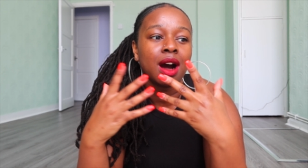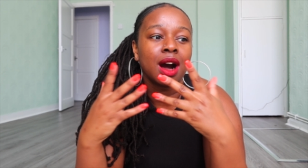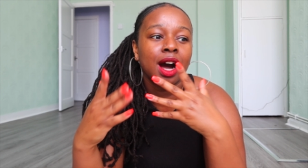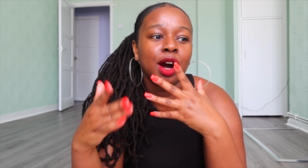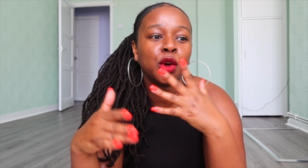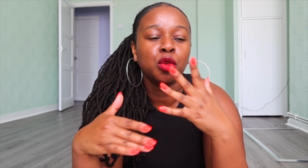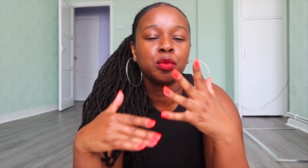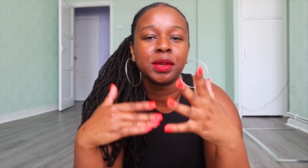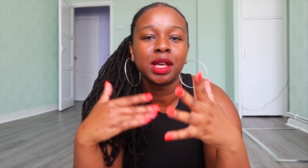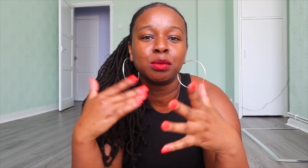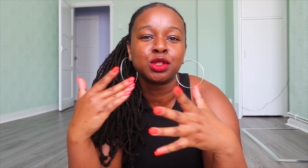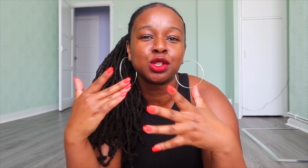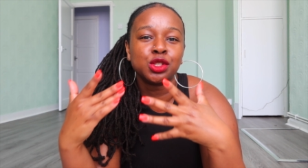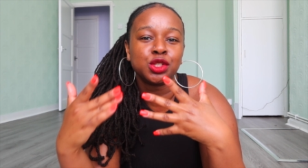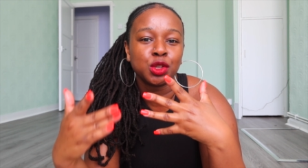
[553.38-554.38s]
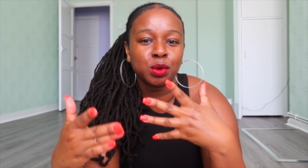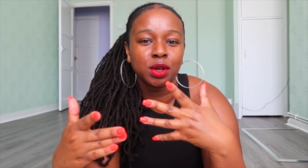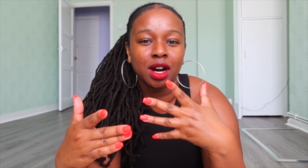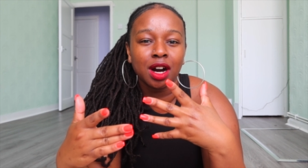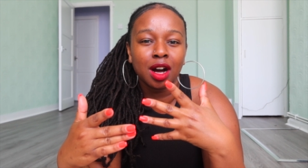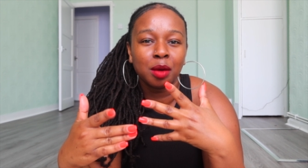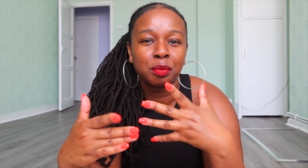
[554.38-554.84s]
I would be able to do
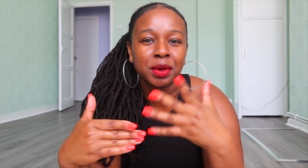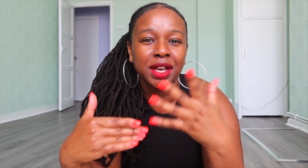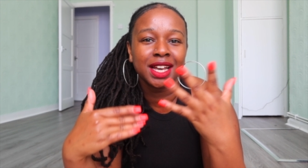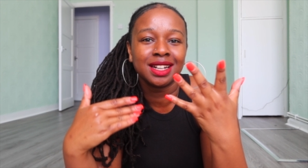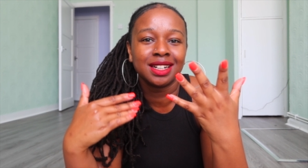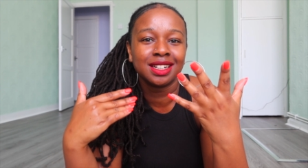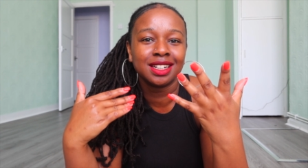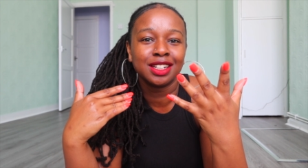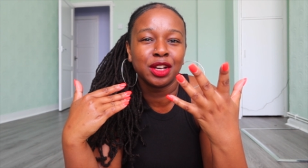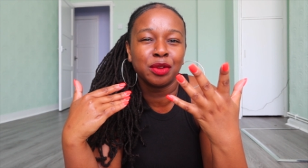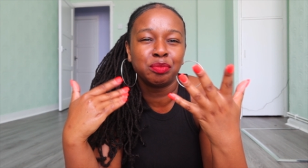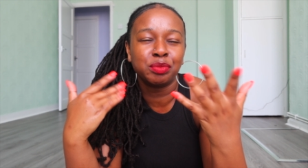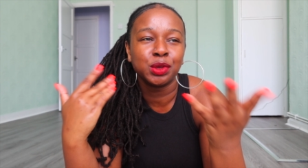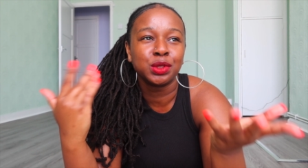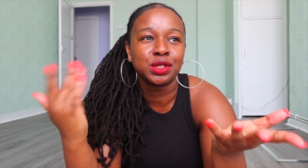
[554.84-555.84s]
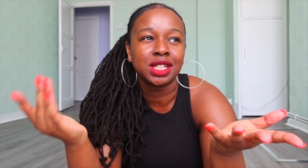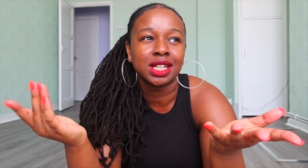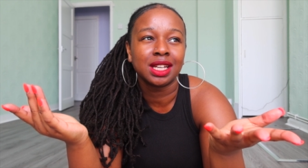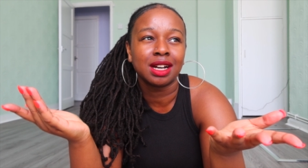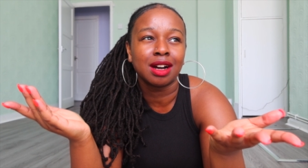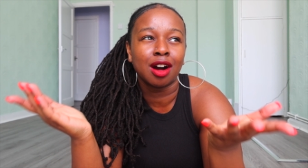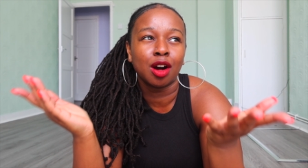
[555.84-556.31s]
it up and build
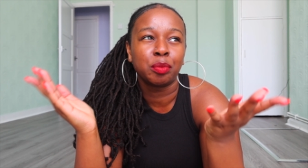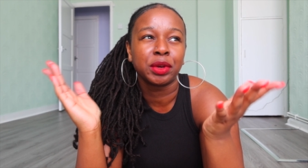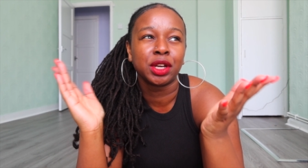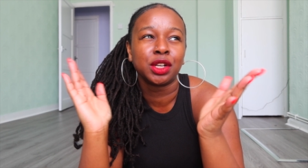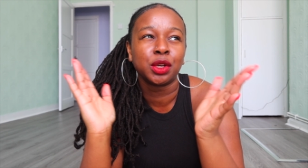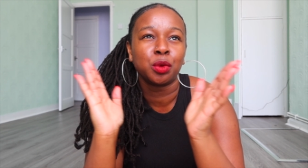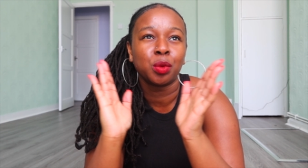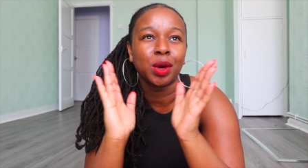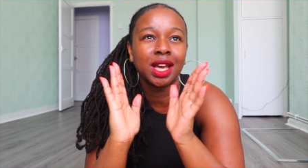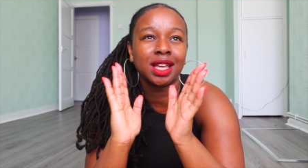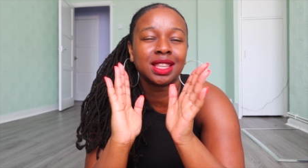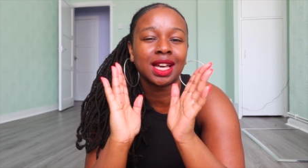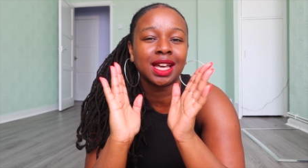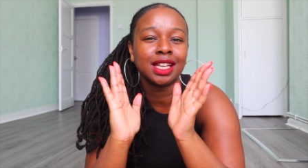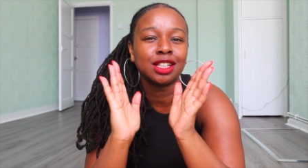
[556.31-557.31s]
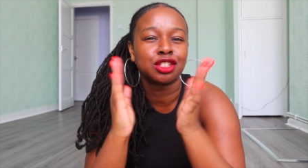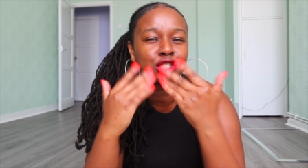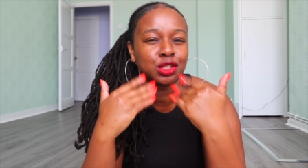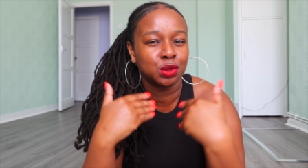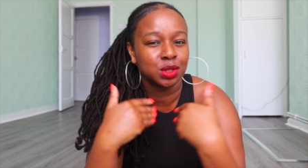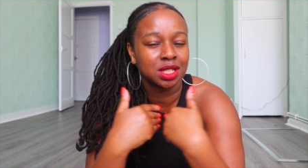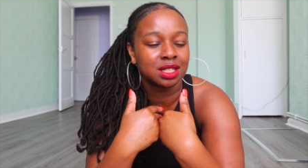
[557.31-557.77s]
it up in a way that is
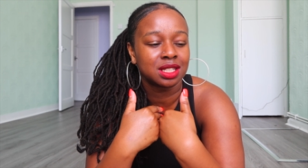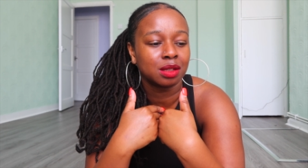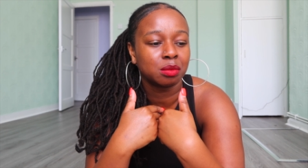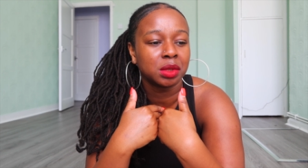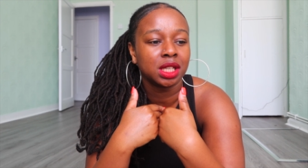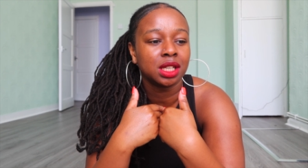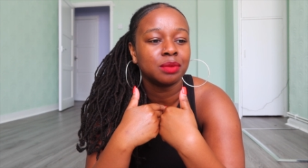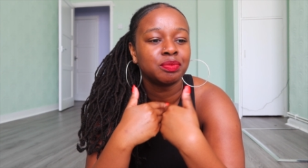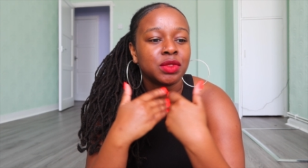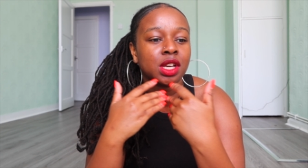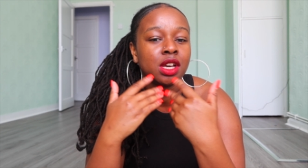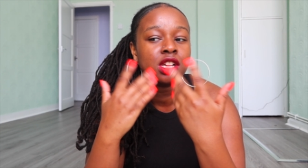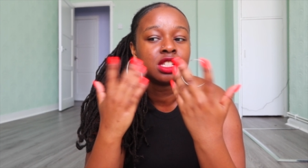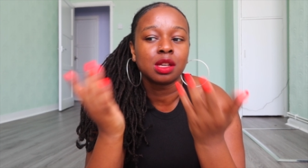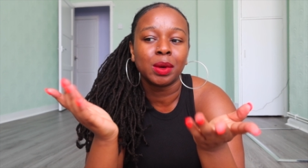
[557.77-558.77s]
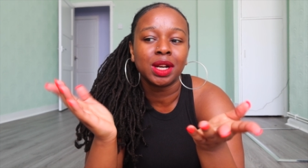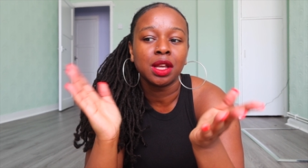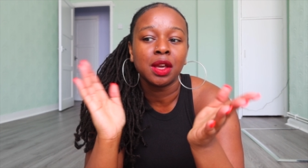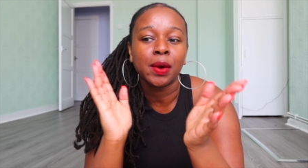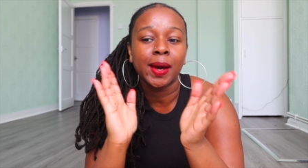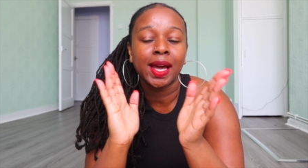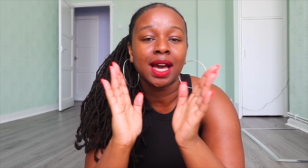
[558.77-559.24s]
suited to me. So
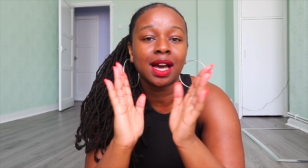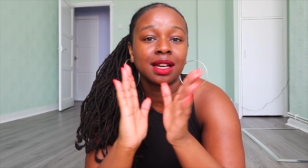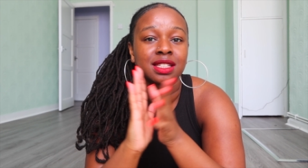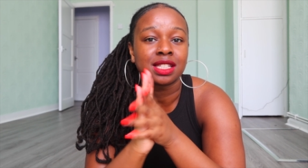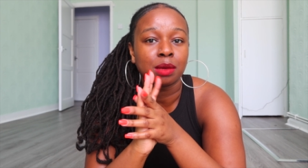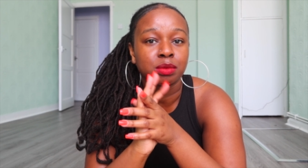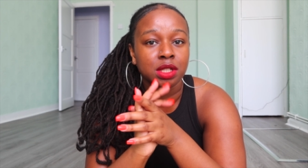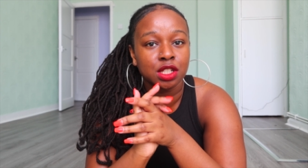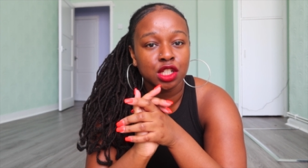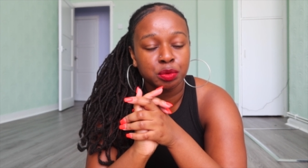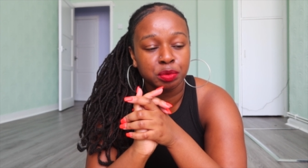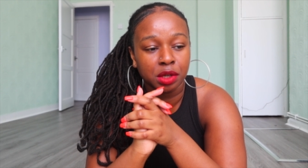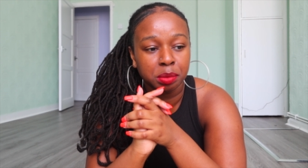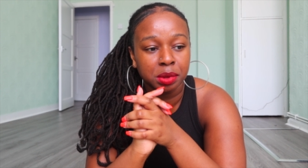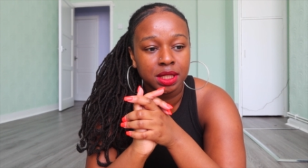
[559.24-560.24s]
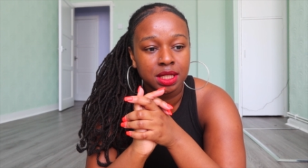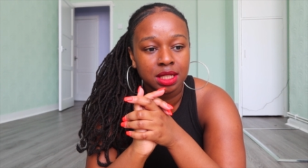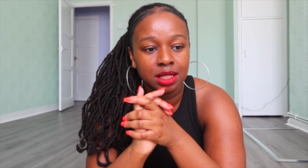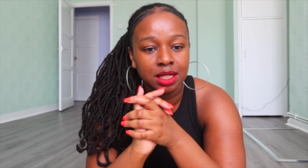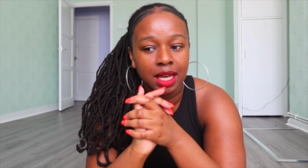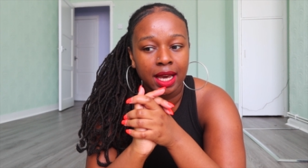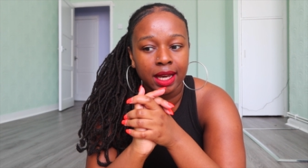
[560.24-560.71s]
anyway, I accepted this
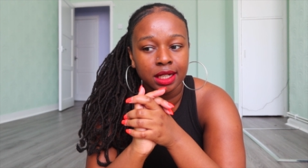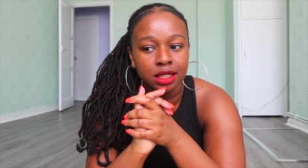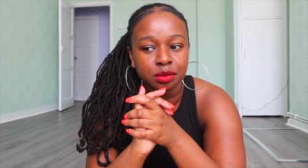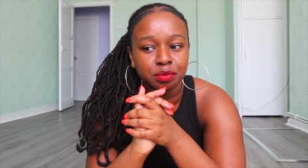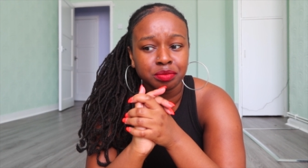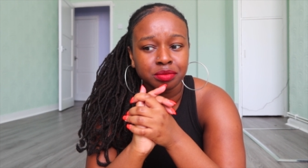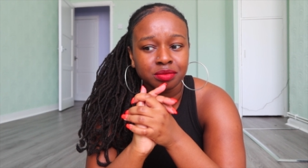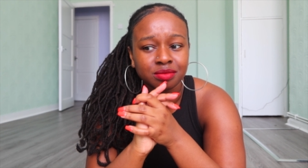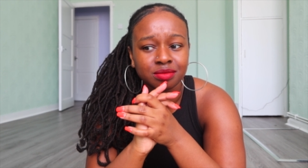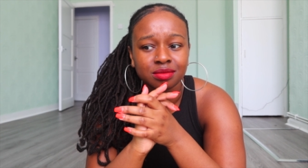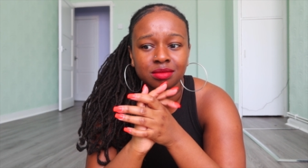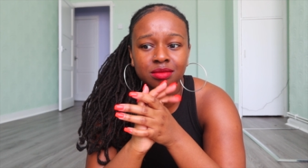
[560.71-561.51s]
property, and